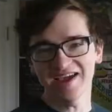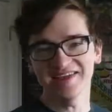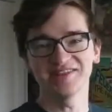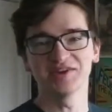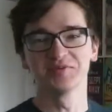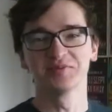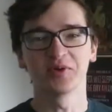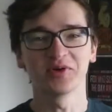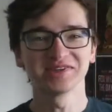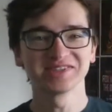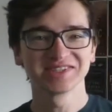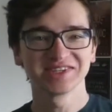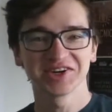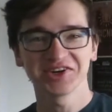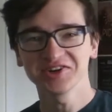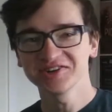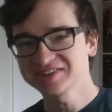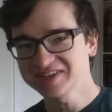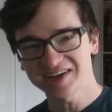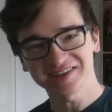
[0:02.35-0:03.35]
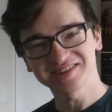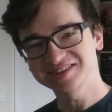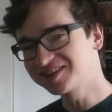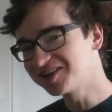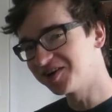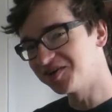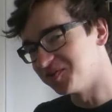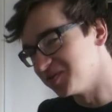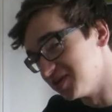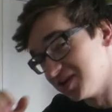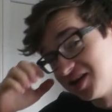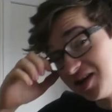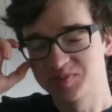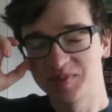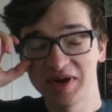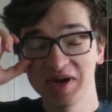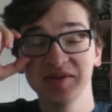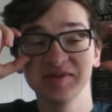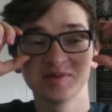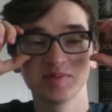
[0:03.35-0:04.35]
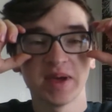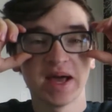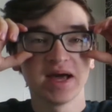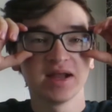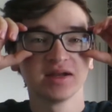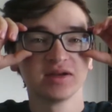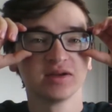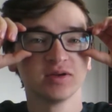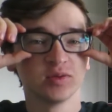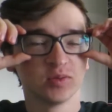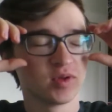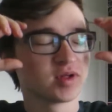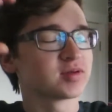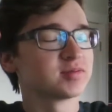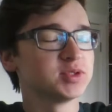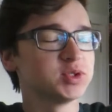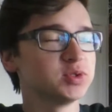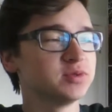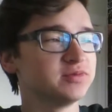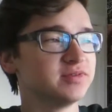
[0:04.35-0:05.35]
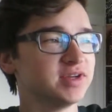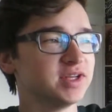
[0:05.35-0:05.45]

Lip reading: Hey there, boys and girls, how's it going? So my name's Matt, welcome to a